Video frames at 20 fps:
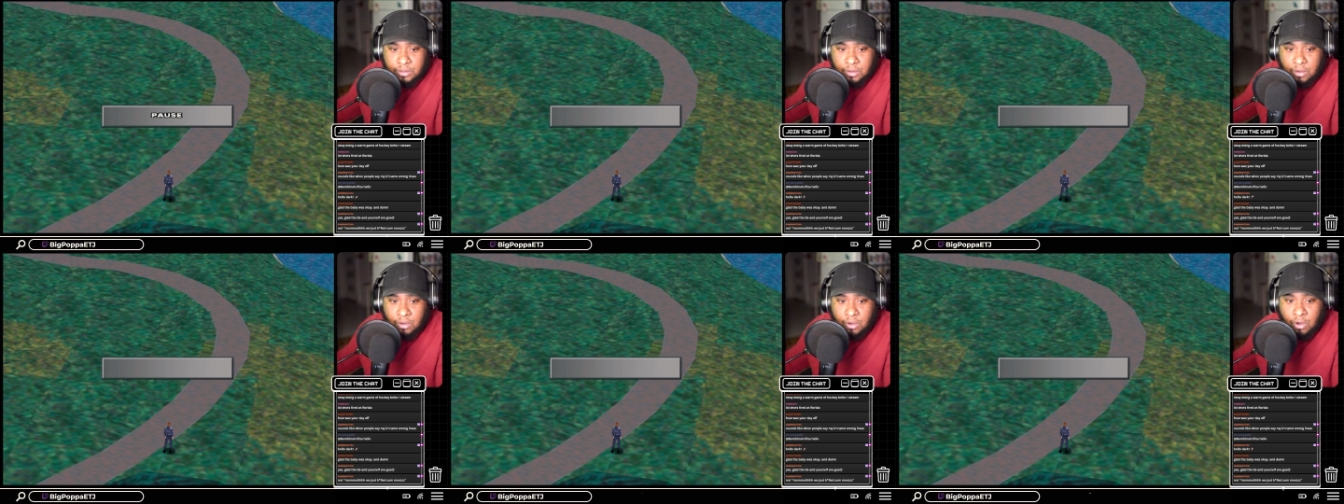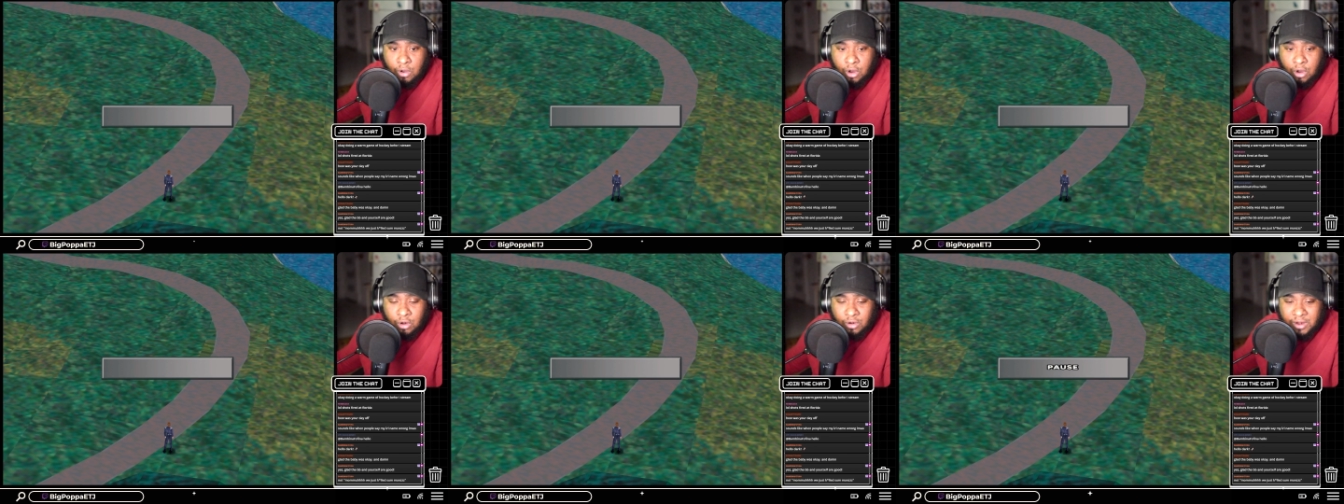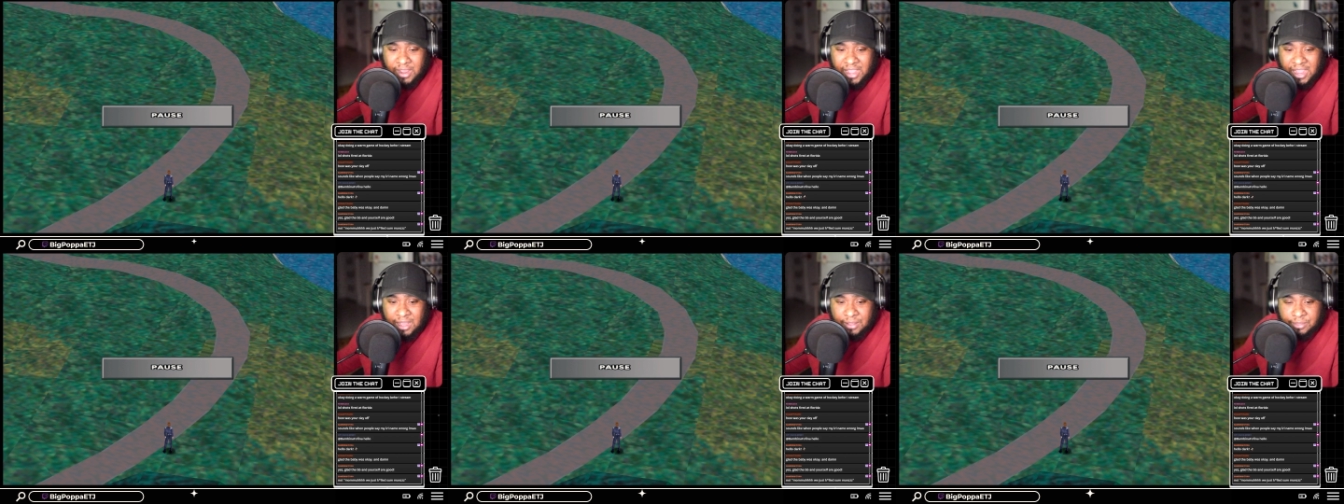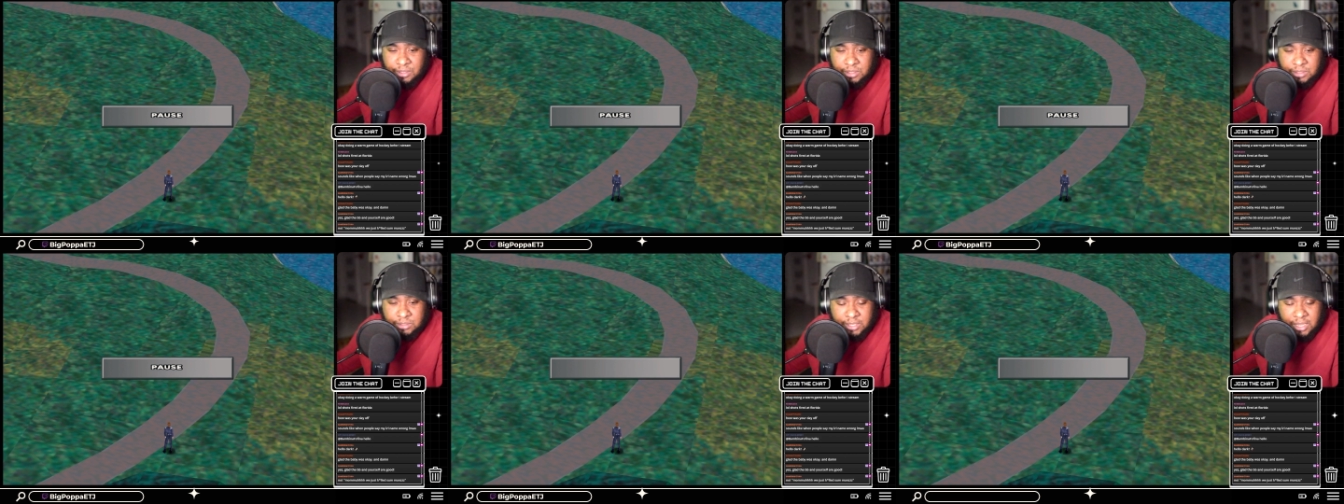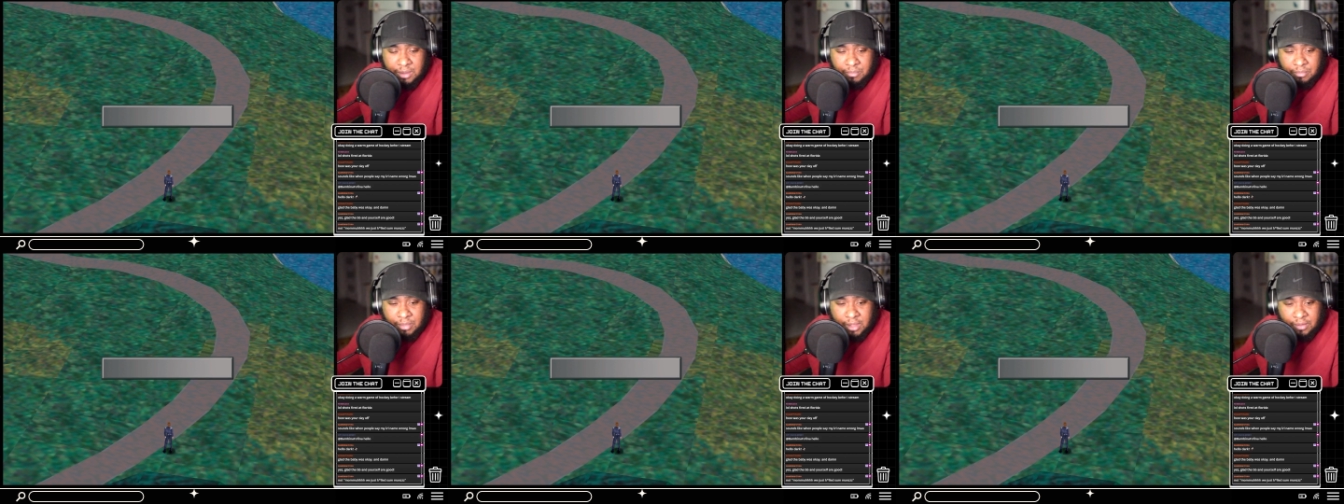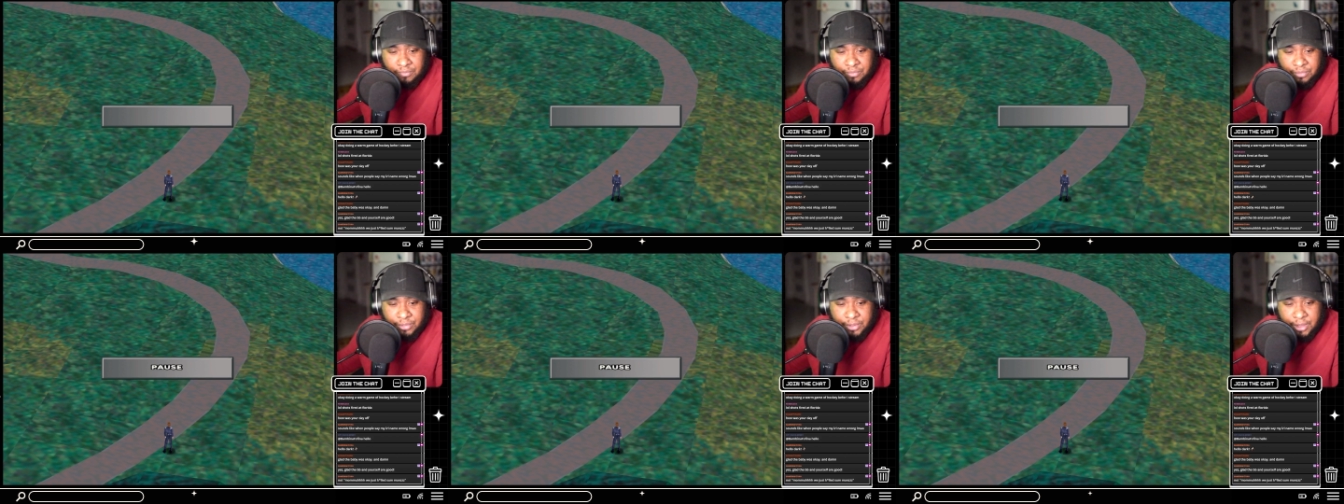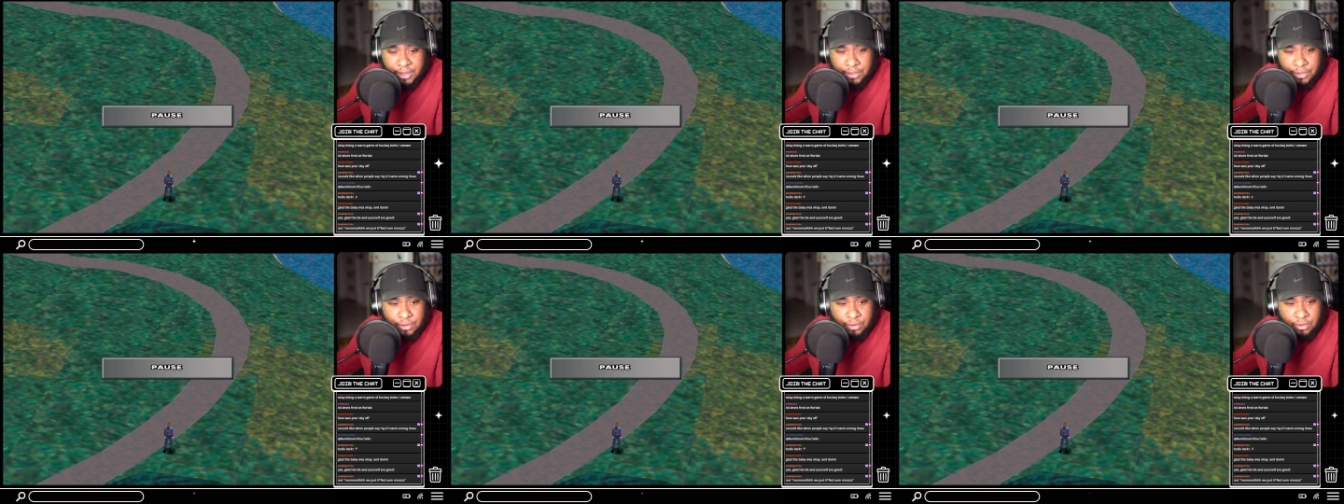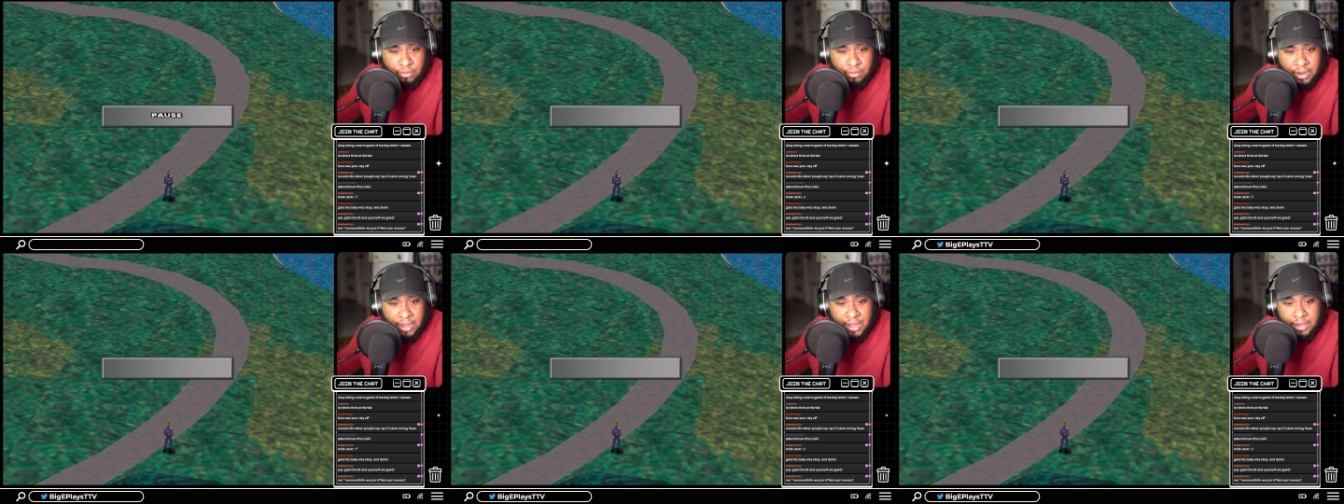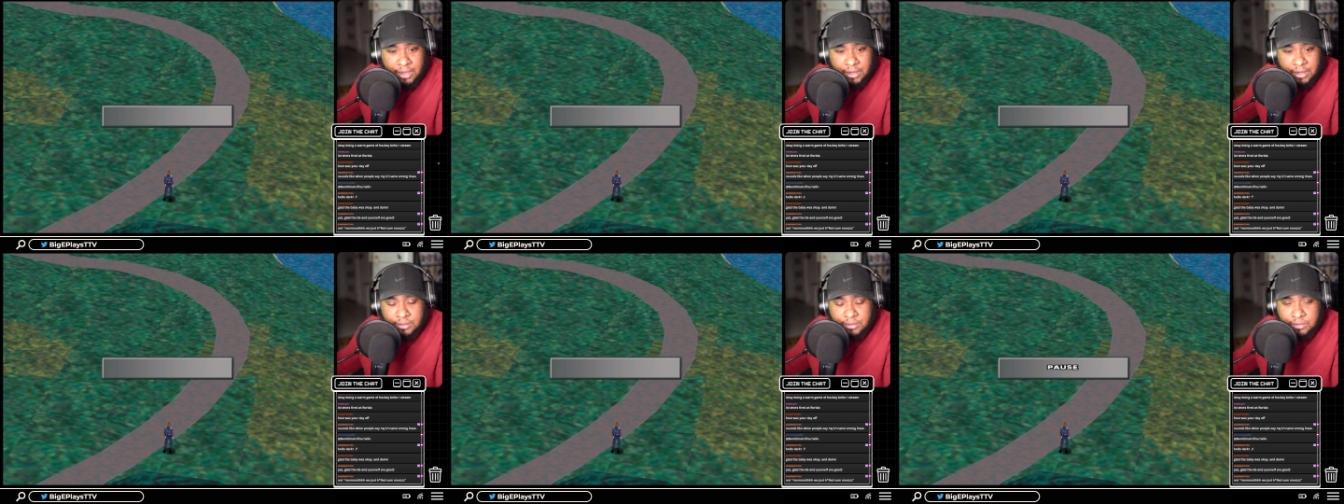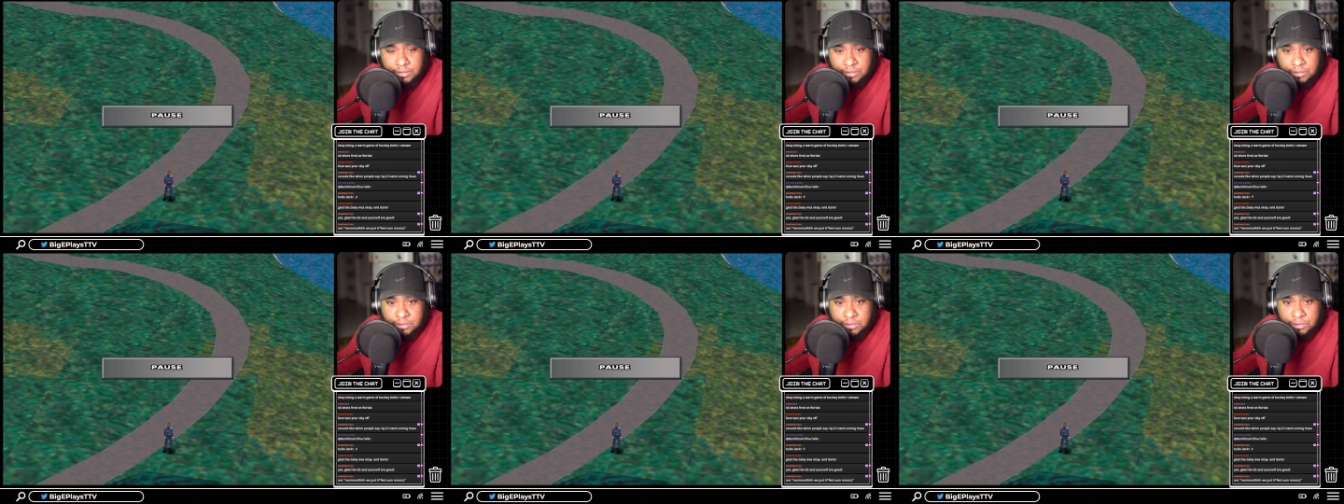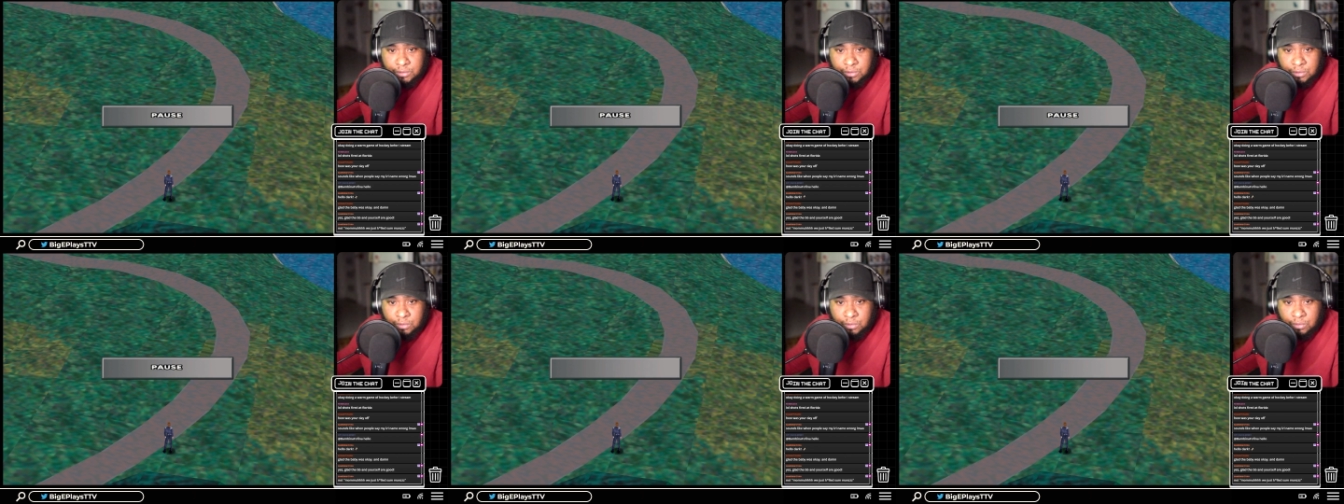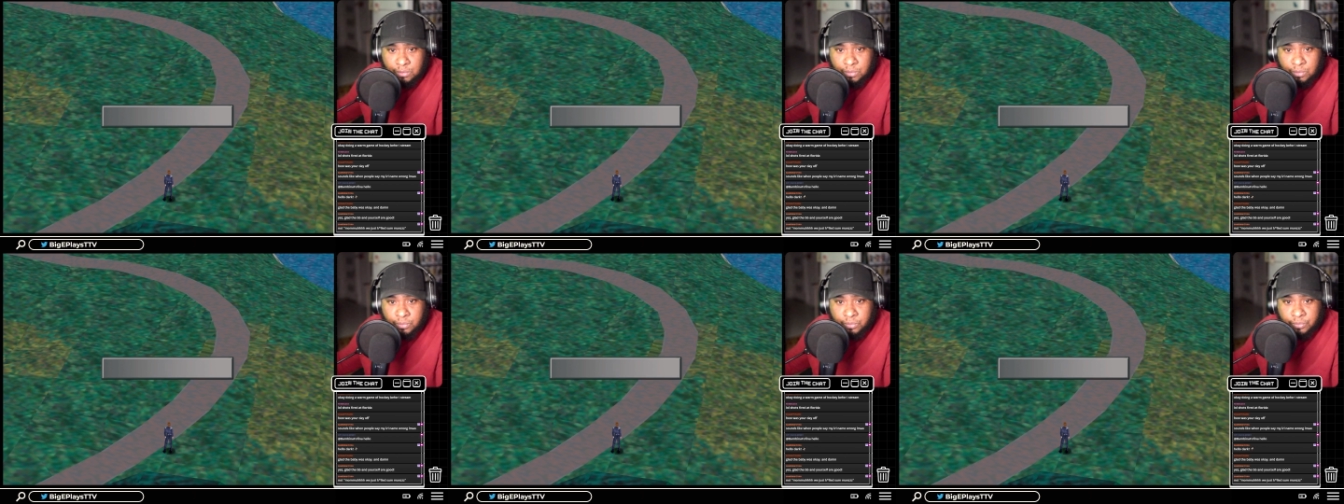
are at the same level that you're at, so